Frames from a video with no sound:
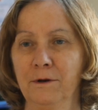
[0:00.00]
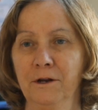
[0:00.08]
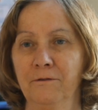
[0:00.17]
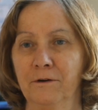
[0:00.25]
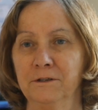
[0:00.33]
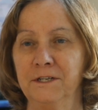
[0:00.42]

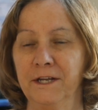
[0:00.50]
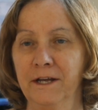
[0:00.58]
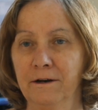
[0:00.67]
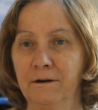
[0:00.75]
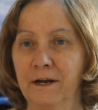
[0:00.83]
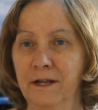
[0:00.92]
University
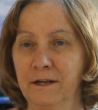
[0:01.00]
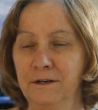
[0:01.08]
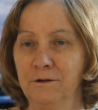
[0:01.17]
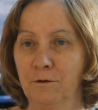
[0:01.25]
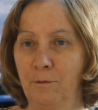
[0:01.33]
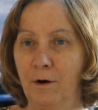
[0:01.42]
entered
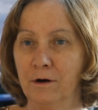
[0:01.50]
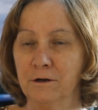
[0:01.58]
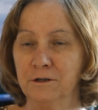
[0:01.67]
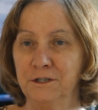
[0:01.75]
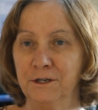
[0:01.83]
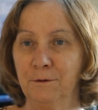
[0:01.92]
into a
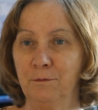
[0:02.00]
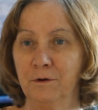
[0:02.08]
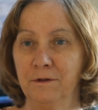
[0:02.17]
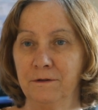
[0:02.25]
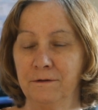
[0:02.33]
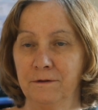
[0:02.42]
partnership
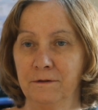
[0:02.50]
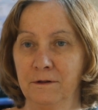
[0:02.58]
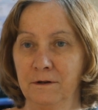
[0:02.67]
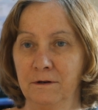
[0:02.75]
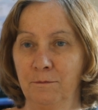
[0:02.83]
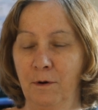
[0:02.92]
with
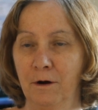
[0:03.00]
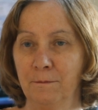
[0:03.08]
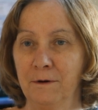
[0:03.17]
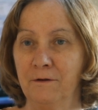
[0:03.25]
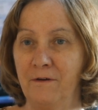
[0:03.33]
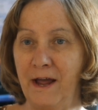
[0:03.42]
the
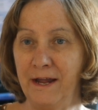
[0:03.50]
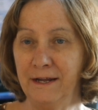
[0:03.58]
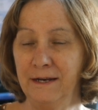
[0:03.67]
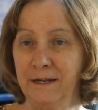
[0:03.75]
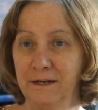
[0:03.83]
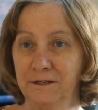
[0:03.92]
Department of Ag
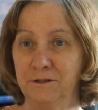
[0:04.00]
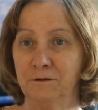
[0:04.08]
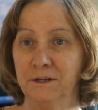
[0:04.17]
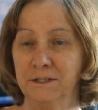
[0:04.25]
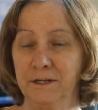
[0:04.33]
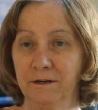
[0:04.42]
and
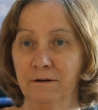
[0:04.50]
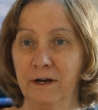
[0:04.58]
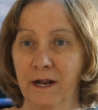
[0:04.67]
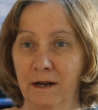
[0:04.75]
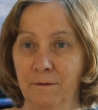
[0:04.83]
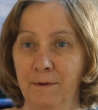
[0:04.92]
Industries here in
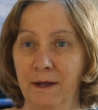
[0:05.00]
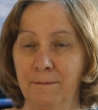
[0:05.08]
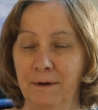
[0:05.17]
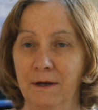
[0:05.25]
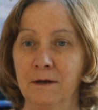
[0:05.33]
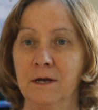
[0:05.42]

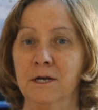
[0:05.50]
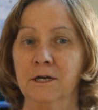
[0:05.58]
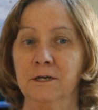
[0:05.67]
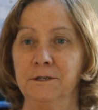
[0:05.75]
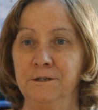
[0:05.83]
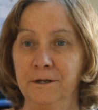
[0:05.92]
Alabama
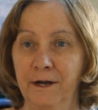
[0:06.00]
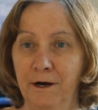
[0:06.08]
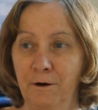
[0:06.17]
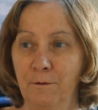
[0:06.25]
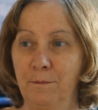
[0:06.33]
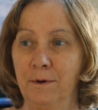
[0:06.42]
to
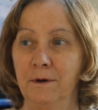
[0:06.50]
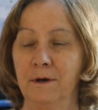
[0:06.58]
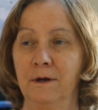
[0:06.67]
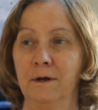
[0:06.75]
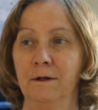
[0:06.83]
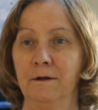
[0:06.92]
help
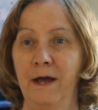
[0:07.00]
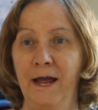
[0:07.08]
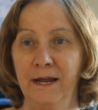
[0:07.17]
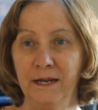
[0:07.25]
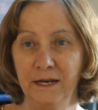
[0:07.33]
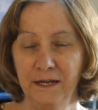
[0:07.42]

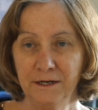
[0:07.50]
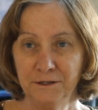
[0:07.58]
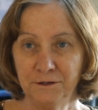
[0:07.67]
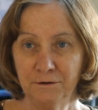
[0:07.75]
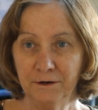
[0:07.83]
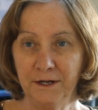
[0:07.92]
ag and
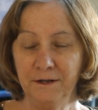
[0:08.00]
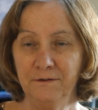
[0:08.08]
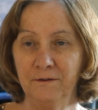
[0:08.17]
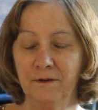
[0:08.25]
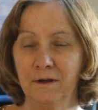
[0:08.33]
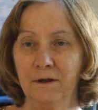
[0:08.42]

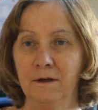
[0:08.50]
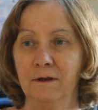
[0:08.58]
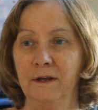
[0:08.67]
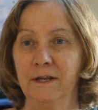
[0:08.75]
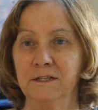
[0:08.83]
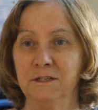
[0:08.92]
industries
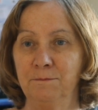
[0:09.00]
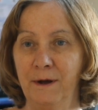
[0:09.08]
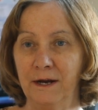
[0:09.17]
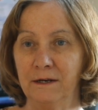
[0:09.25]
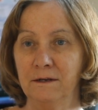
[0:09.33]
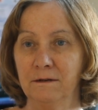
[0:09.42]

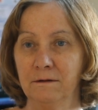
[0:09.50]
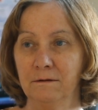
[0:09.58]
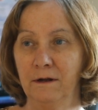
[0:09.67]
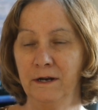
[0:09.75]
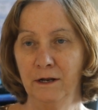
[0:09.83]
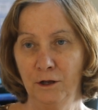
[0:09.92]
inspect
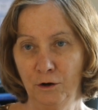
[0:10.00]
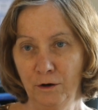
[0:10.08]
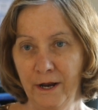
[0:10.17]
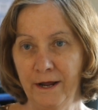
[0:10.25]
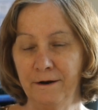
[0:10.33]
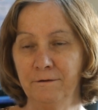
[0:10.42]
and learn
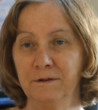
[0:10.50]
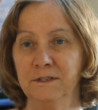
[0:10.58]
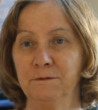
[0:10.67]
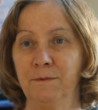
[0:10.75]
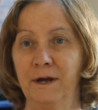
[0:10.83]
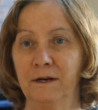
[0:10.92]
how to
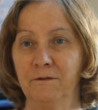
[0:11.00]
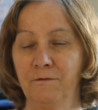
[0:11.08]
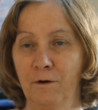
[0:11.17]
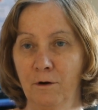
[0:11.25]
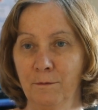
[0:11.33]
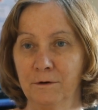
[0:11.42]
inspect
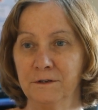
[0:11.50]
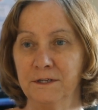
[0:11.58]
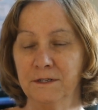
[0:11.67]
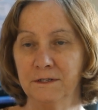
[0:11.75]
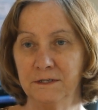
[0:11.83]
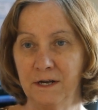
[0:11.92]
farmers
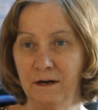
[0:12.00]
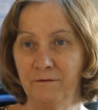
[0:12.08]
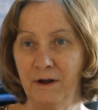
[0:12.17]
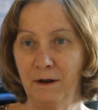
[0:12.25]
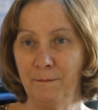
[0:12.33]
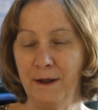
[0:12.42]
in the state of
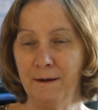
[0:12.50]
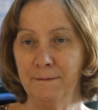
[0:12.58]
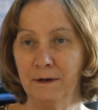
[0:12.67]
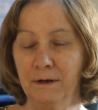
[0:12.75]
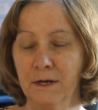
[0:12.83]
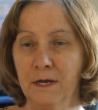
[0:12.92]
Alabama.